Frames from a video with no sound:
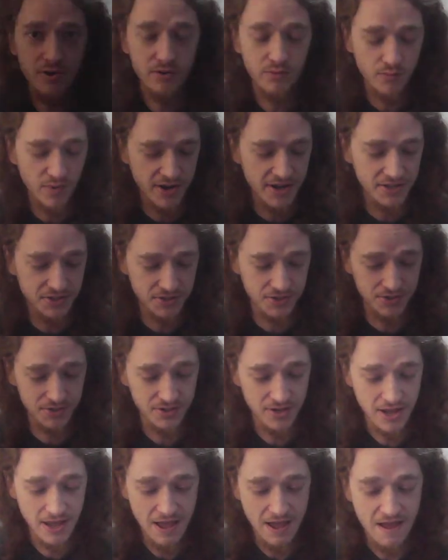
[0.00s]

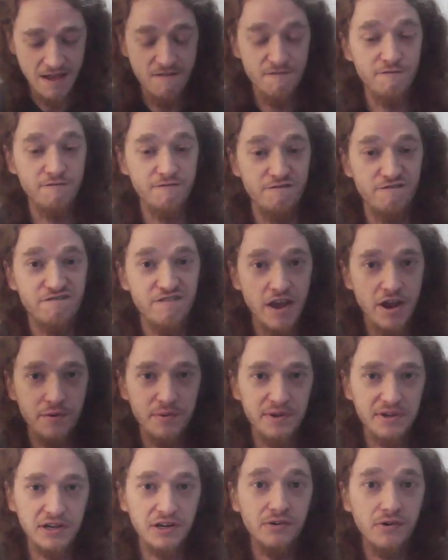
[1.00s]
weights
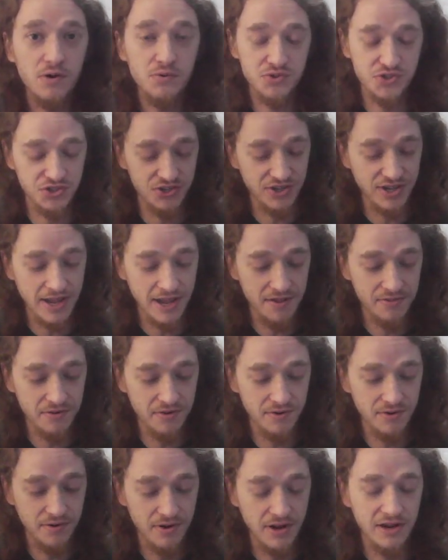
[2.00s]
very close
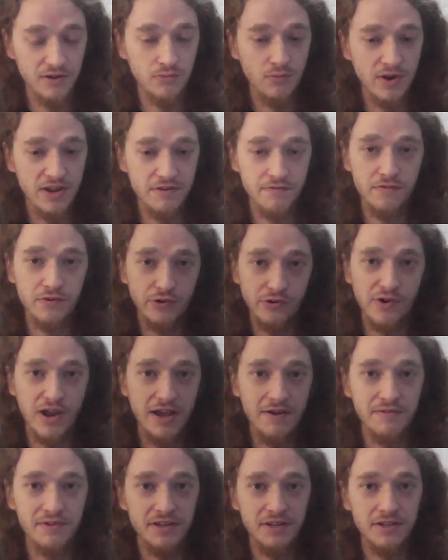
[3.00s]
together and wait for
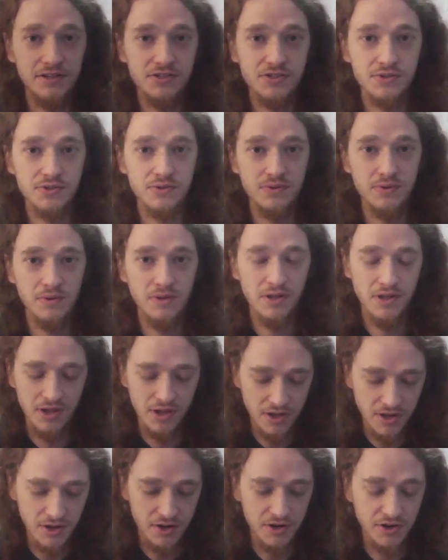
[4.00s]
gravity to
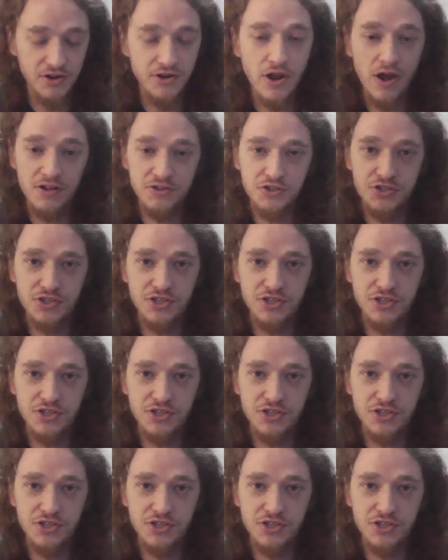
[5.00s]
nudge